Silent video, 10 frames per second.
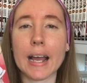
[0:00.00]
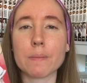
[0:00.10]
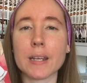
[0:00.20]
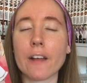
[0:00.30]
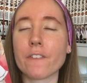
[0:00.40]
I
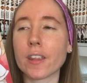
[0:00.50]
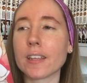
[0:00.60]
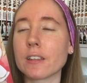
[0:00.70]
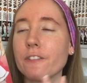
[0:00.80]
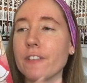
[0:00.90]
mean, I feel
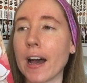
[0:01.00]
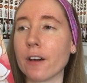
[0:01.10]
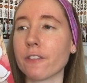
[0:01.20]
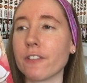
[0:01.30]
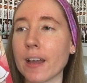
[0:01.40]
like the
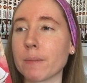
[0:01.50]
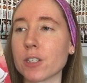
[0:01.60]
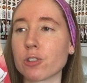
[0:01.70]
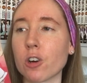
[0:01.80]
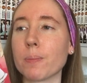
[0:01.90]
found family
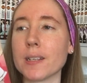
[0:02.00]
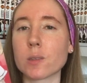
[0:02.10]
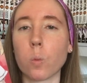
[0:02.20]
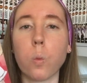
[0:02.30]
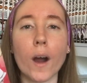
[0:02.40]
trope
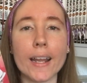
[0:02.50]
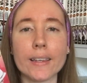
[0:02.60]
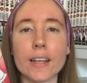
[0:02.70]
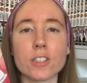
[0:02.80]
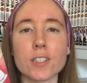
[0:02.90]
is one
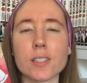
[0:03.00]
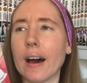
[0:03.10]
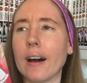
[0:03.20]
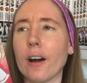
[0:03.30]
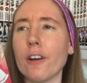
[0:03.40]
that just,
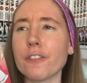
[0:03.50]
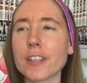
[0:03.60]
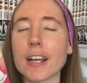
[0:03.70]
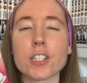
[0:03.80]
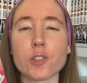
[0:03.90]
hopefully
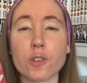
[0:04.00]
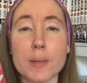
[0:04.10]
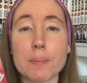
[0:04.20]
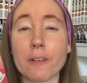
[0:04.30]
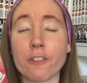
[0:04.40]
not just for
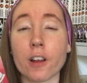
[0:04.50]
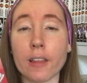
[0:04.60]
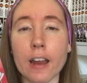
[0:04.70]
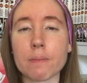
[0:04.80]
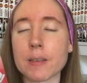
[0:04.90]
me, but for a
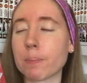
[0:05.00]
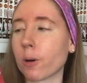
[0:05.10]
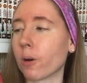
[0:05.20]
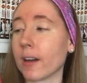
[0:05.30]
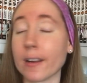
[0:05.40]
lot of
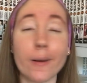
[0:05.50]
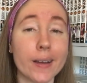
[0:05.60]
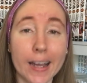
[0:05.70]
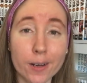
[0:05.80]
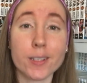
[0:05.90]
people, I
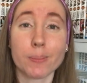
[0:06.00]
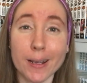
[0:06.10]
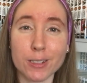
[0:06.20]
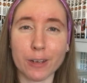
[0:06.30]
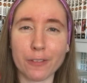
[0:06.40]
know
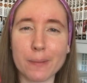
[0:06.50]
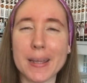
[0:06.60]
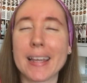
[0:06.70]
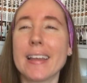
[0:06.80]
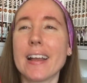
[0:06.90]
especially for
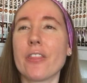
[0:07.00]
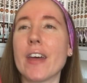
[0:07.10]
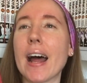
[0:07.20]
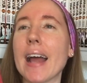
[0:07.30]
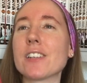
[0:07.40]
me,
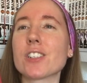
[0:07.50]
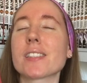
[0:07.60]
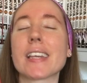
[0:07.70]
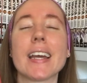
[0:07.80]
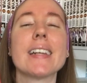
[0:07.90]
that I
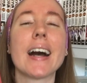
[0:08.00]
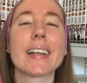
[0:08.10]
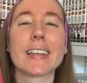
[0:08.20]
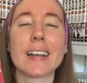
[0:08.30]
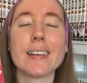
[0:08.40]
just
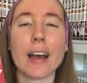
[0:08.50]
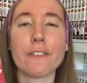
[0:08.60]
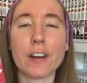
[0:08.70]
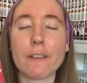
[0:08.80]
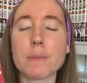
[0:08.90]
cannot get
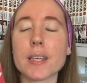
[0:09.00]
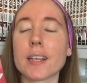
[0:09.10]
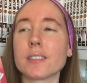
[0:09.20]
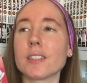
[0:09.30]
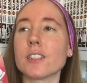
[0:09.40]
enough of
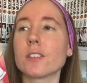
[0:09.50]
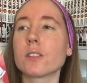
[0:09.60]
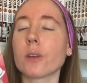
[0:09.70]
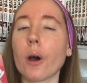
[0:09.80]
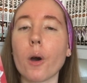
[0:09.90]
because it is
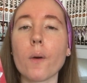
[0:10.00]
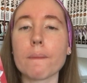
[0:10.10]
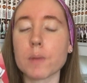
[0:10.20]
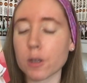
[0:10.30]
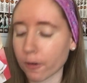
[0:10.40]
so
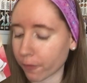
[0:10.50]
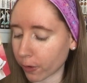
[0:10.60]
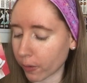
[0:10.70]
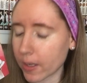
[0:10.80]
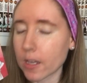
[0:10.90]

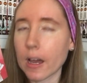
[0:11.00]
beautiful.